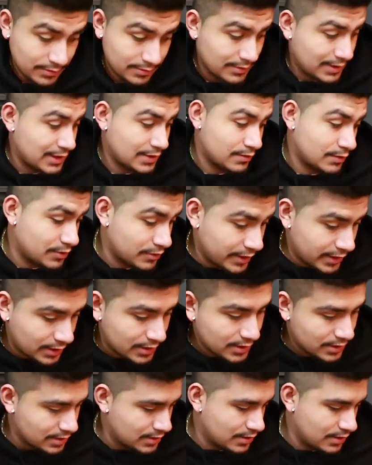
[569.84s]
that's what Drake
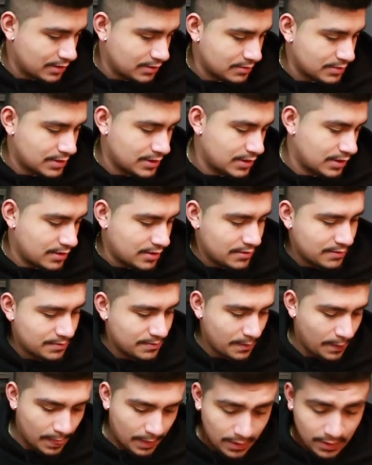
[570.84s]
does, you know what I'm saying?
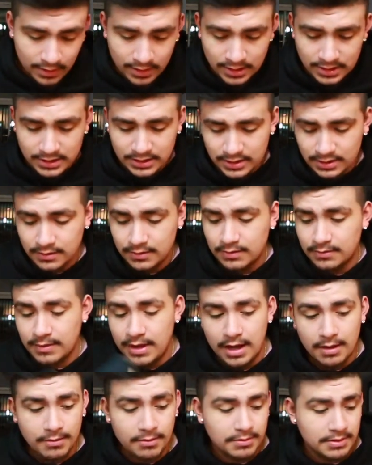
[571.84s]
His
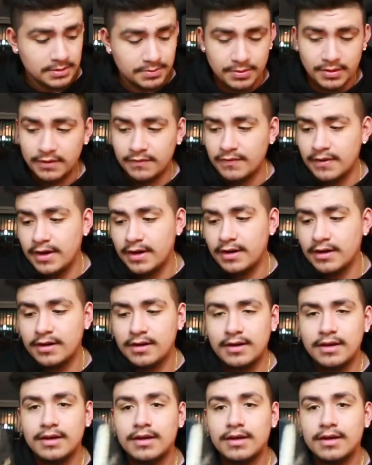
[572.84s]
album is pretty fire.